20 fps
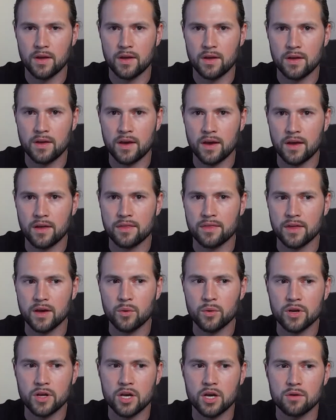Yeah, I think
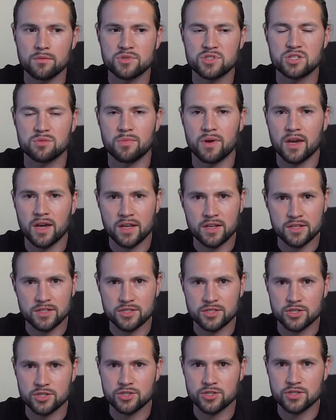when it comes to making
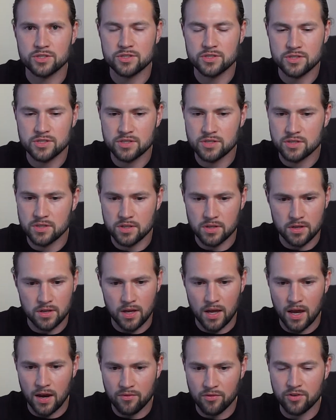decisions,
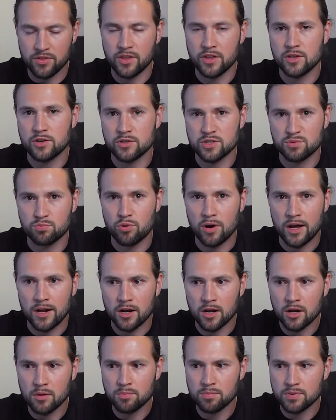everything you just brought
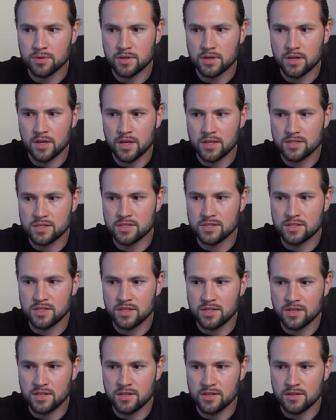up, it's
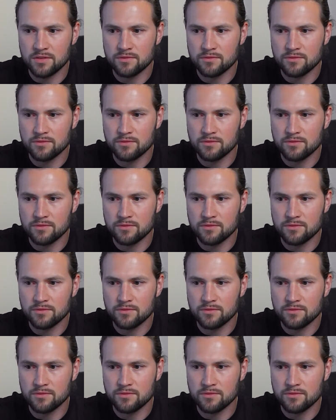the